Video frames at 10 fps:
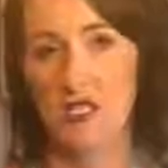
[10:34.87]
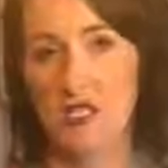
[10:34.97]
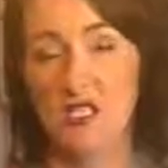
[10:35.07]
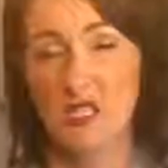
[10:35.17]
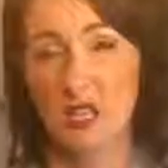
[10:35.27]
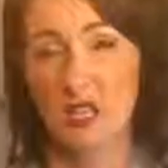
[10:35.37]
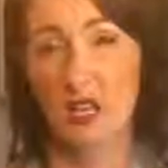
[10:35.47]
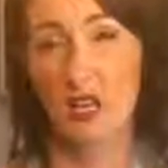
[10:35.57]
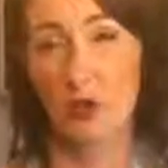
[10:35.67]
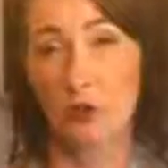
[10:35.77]
stick
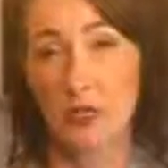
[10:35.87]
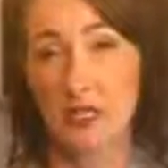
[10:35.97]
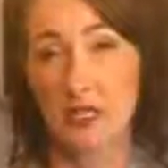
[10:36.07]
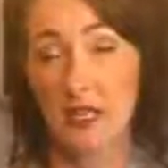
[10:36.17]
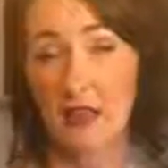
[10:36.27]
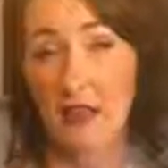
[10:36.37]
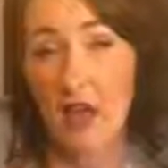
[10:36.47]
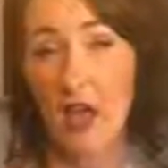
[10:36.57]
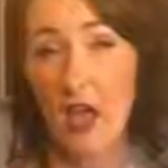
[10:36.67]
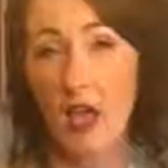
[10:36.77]
a little bit
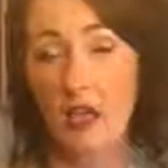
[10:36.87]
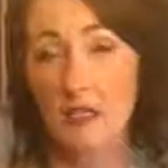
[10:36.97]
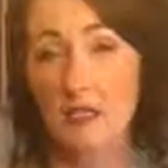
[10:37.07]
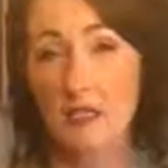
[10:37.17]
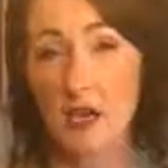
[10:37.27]
together and